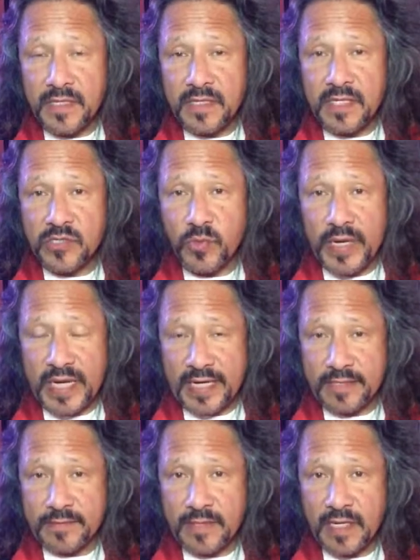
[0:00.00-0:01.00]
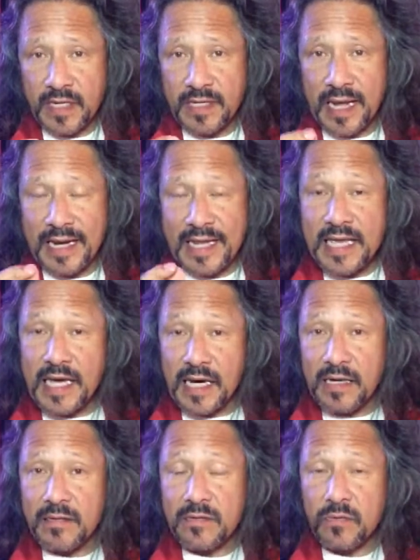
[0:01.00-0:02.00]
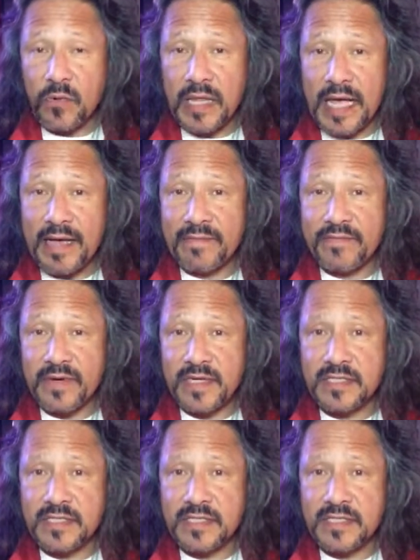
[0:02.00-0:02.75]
this weekend. La Liga will have